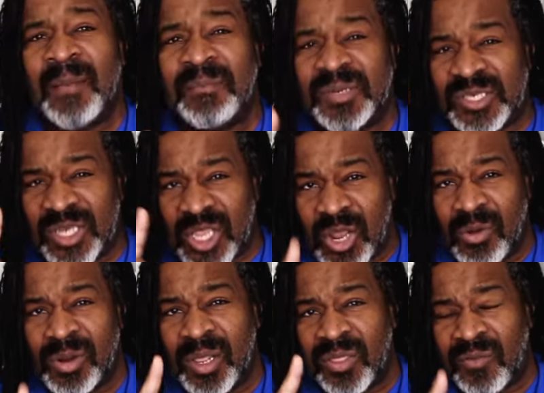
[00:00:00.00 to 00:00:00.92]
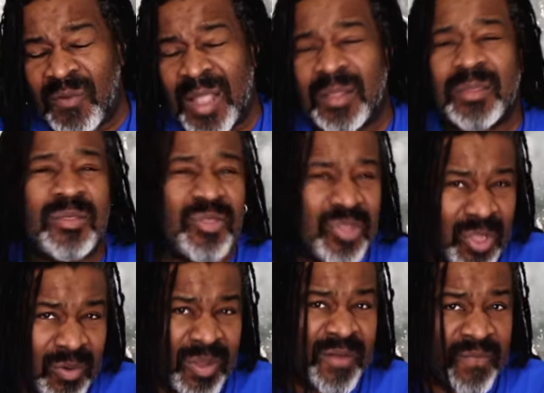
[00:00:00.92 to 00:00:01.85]
but security threats
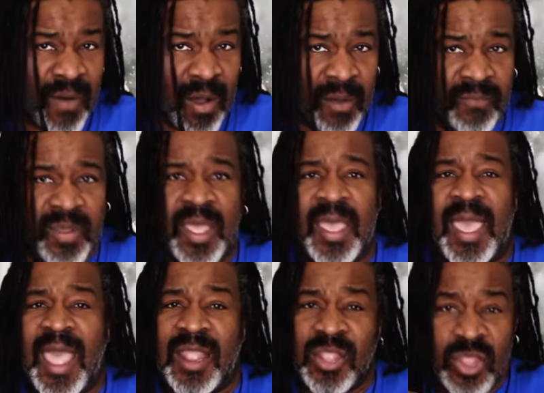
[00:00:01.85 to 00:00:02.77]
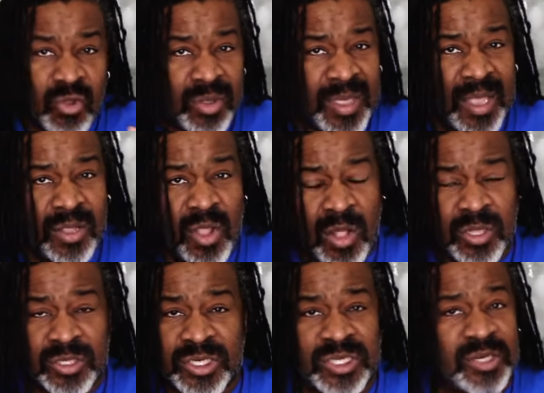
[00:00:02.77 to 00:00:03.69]
do evolve and new
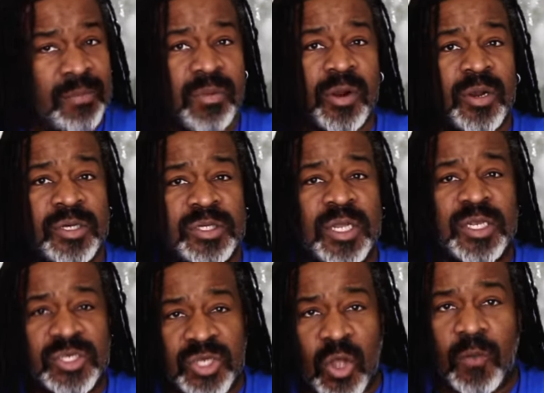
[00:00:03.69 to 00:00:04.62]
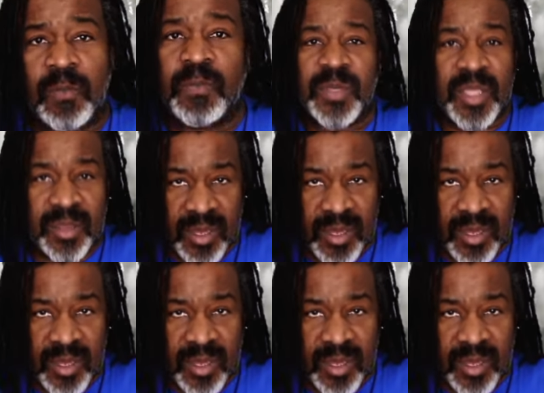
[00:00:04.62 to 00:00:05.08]
technologies emerge. So it's